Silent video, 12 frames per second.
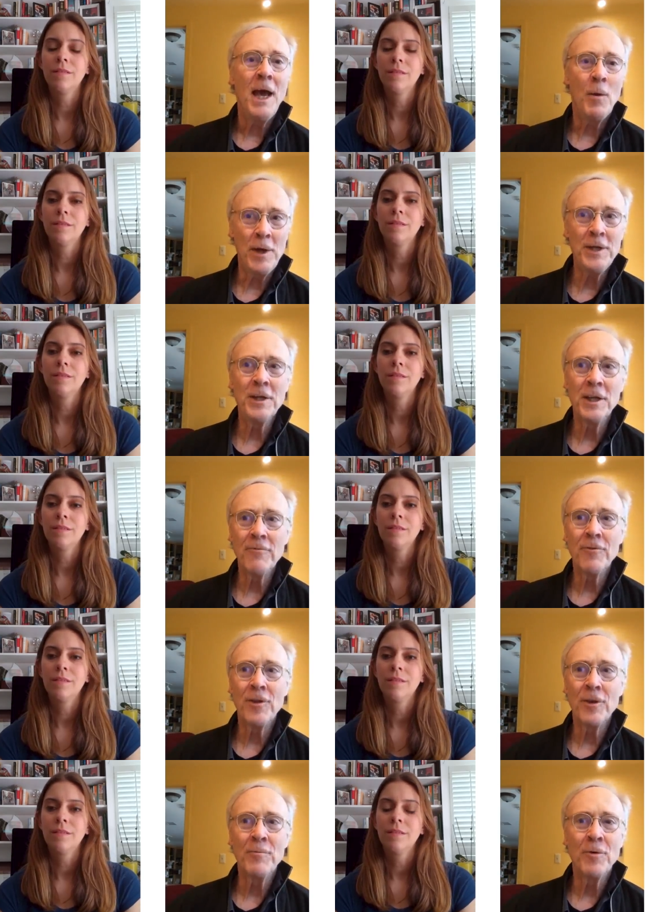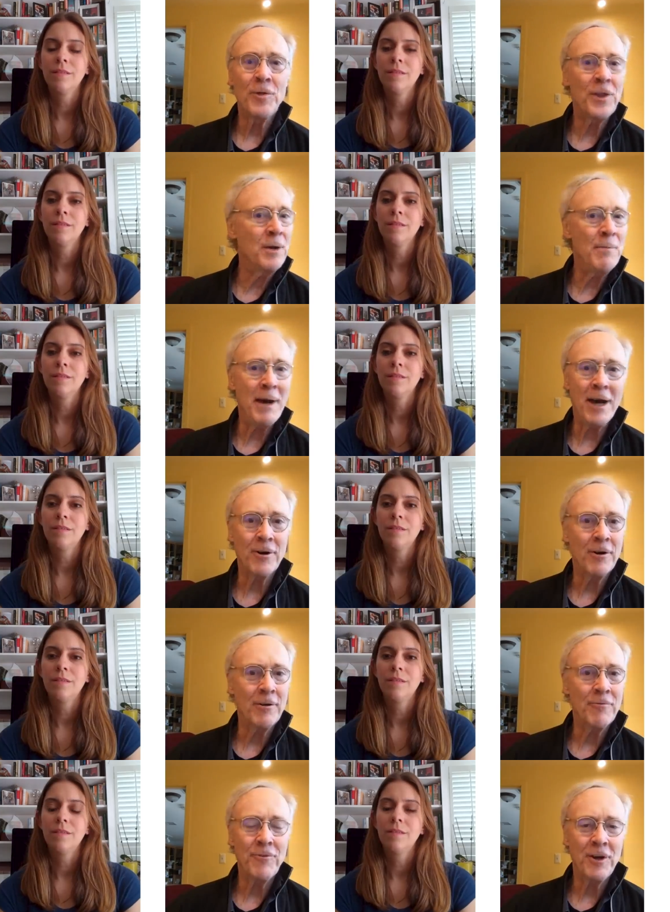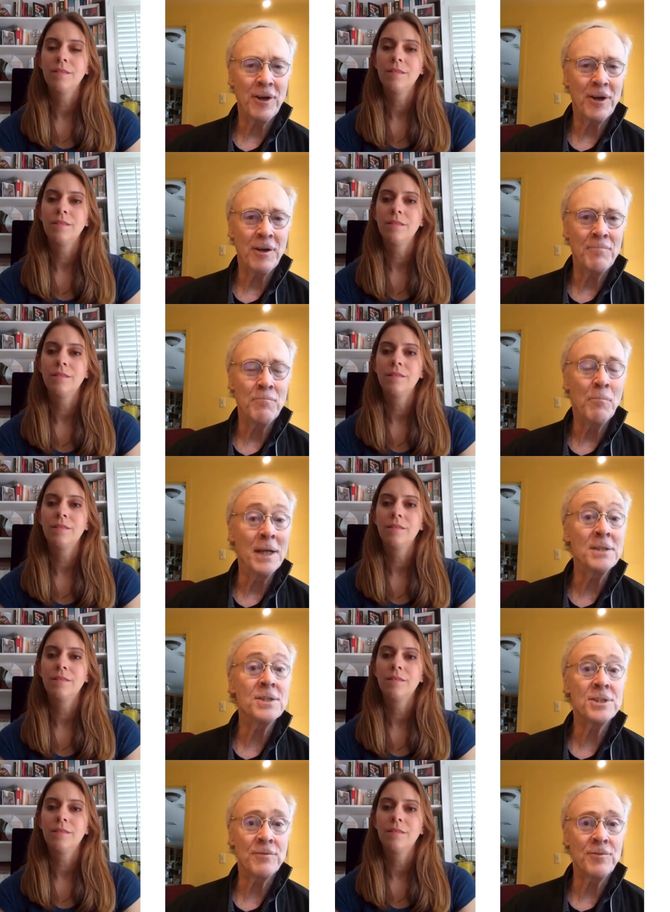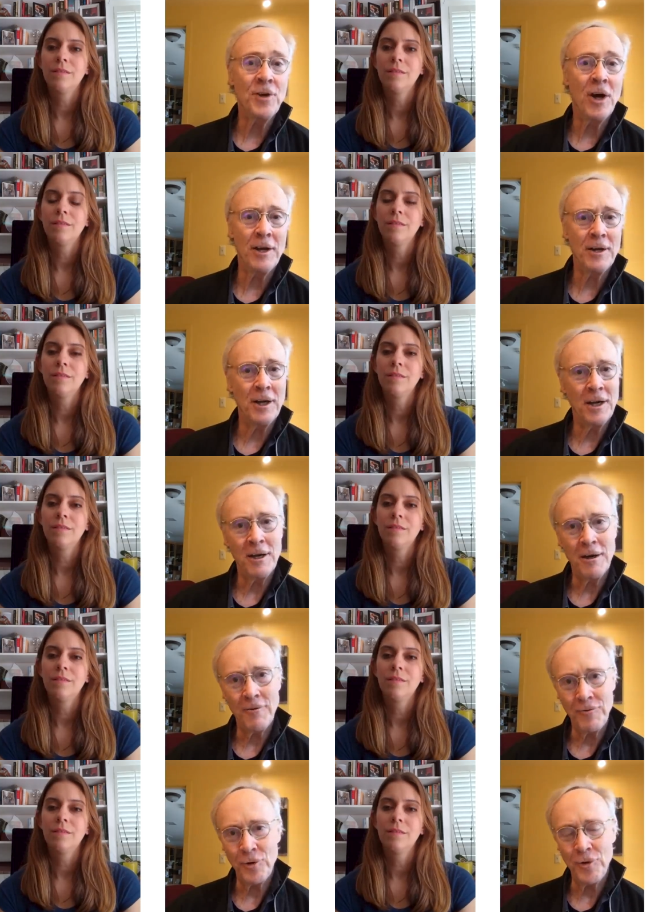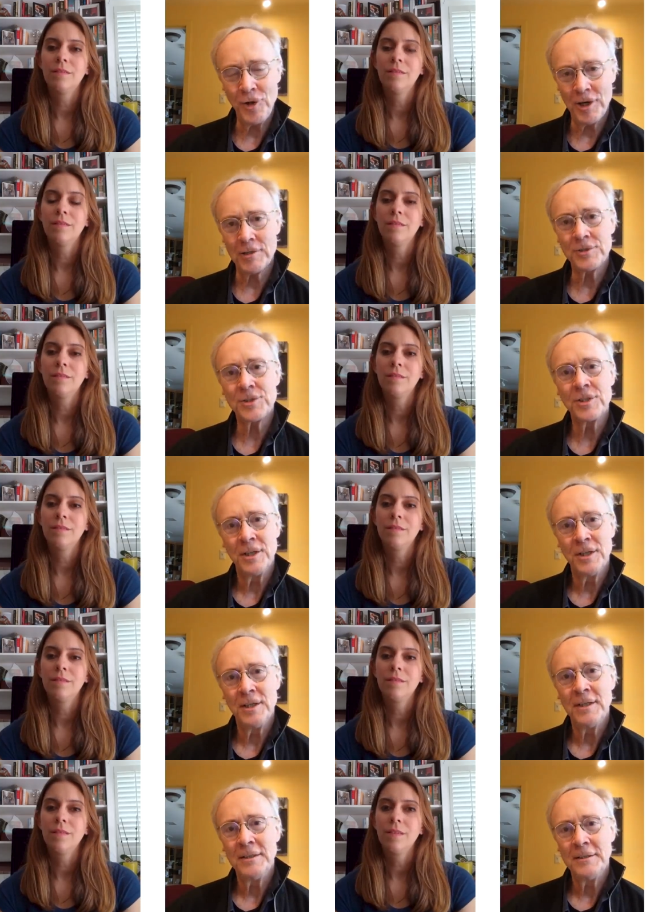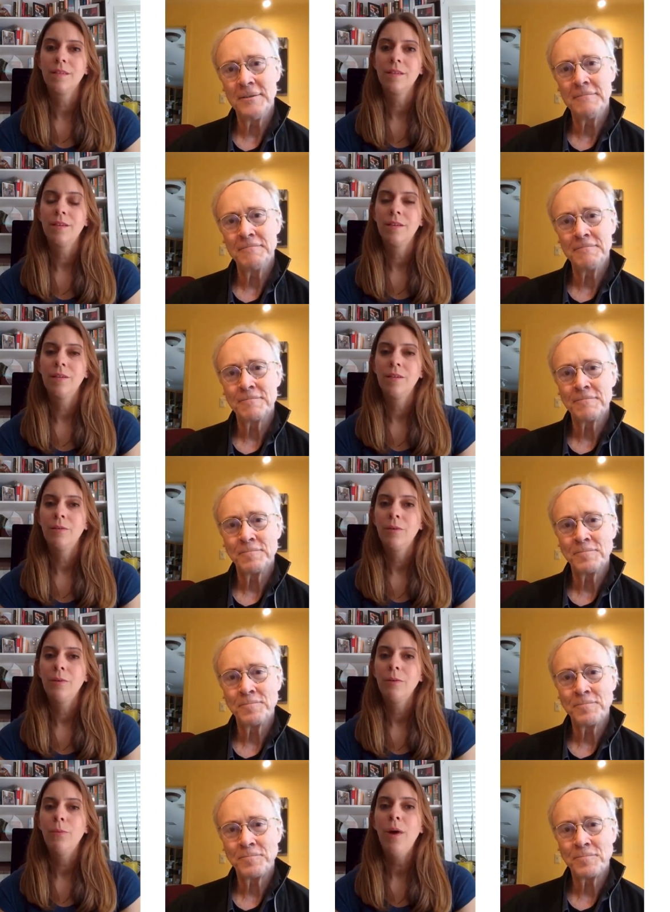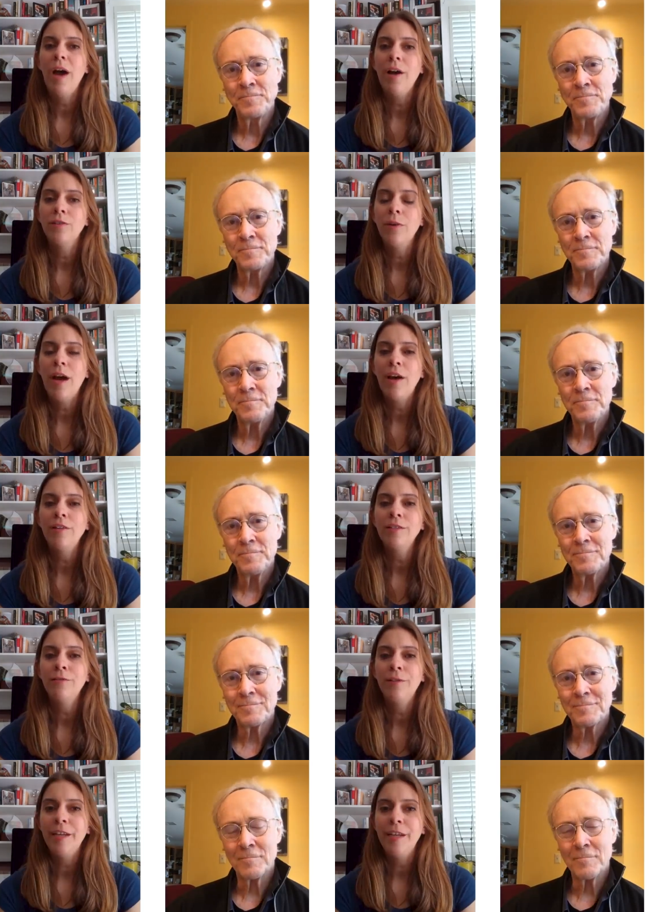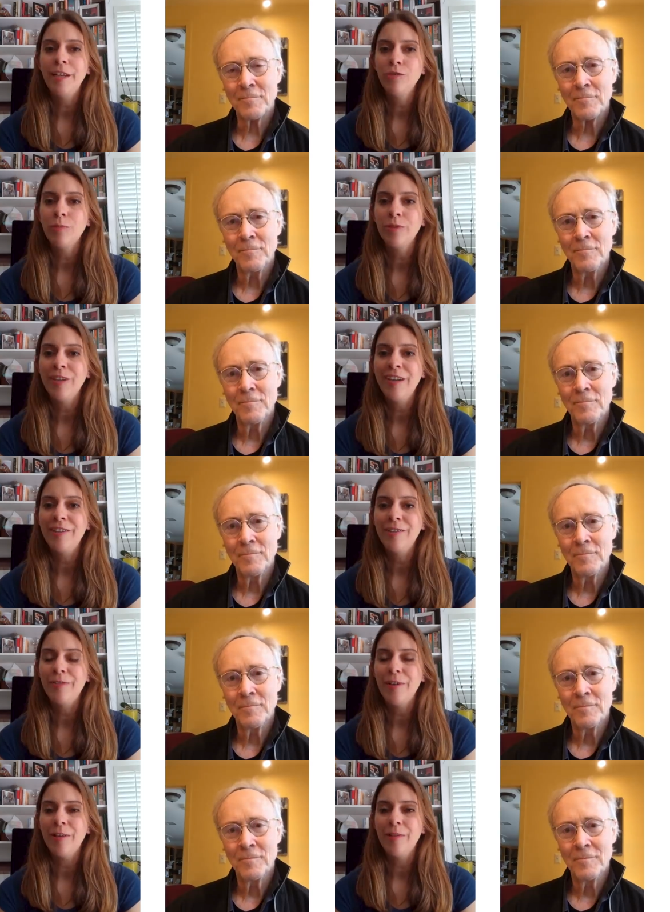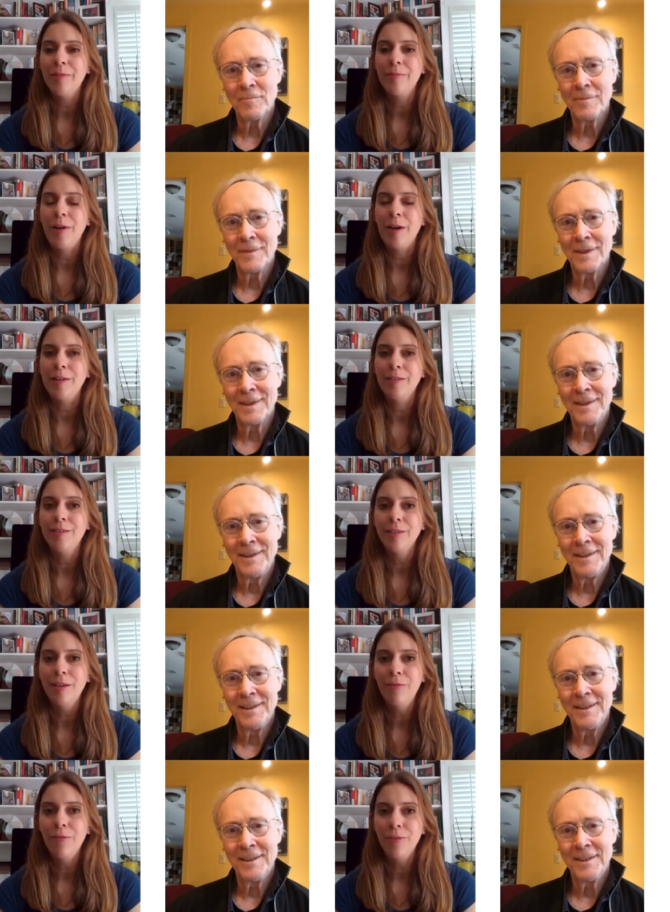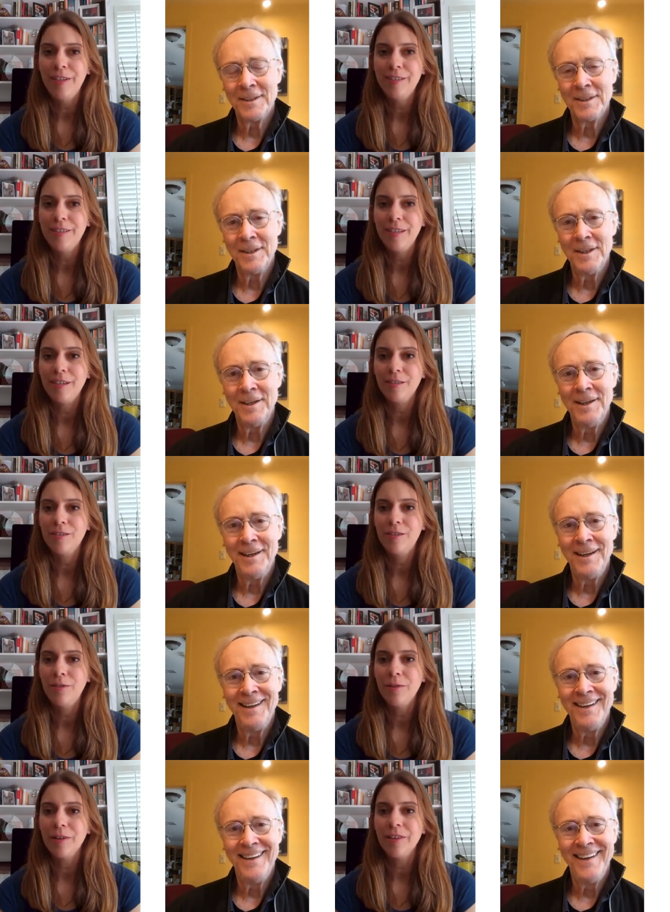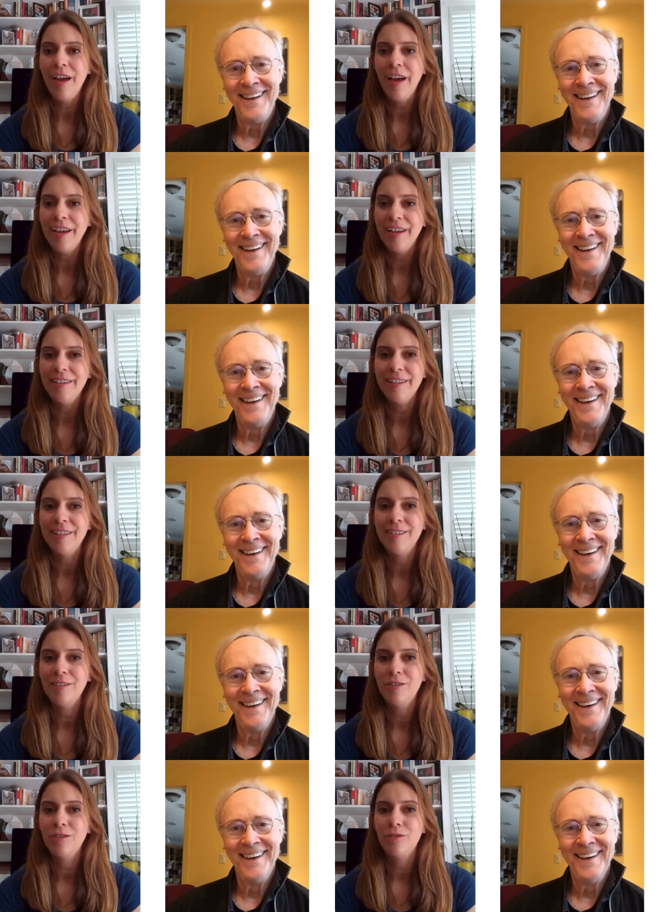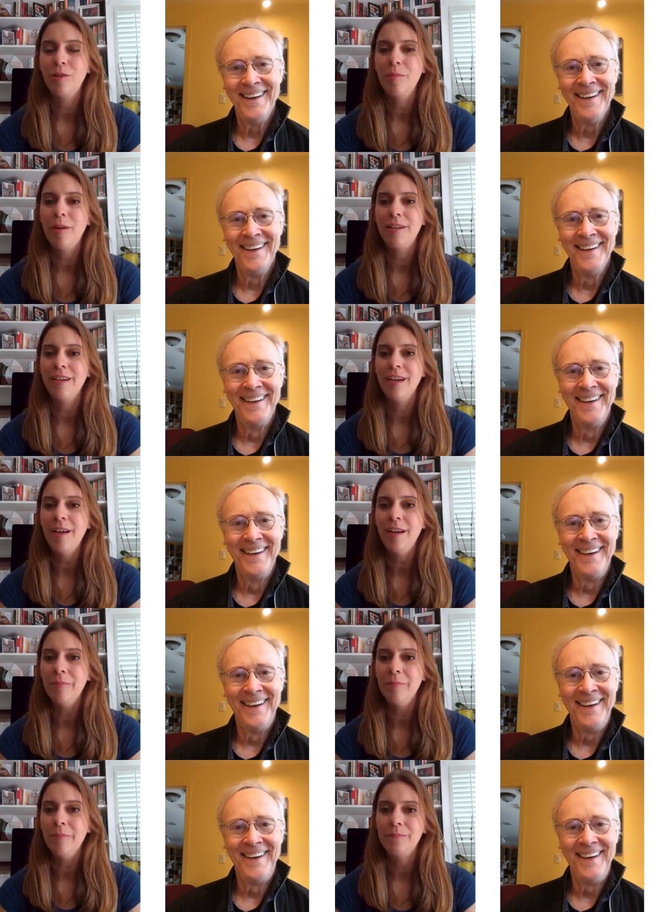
Speaker 1: and we deliver them within a matter of months, if not a few years.
Speaker 2: Wow. So how does a financial planner deliver these things to a client in such a short amount of time?